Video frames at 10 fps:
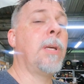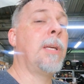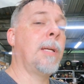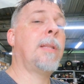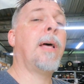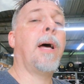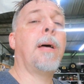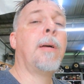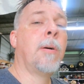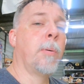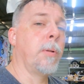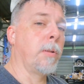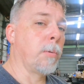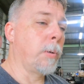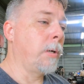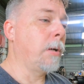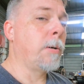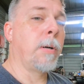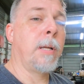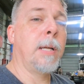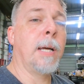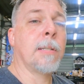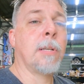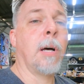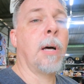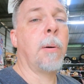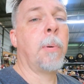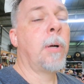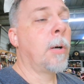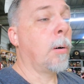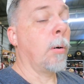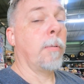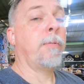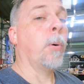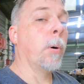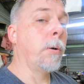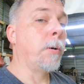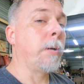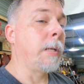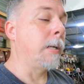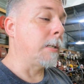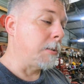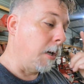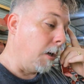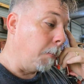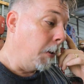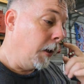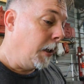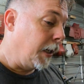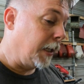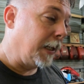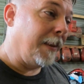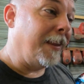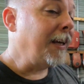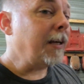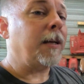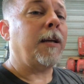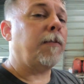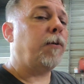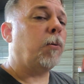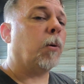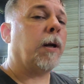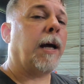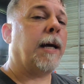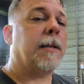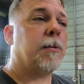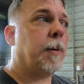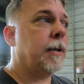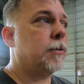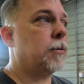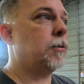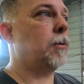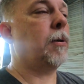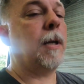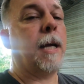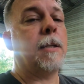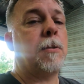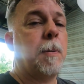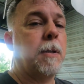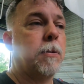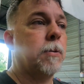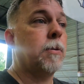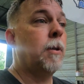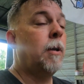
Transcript: get that with a 300 EX hub or a 400 EX hub. And then if you want to add spacers, you can add spacers.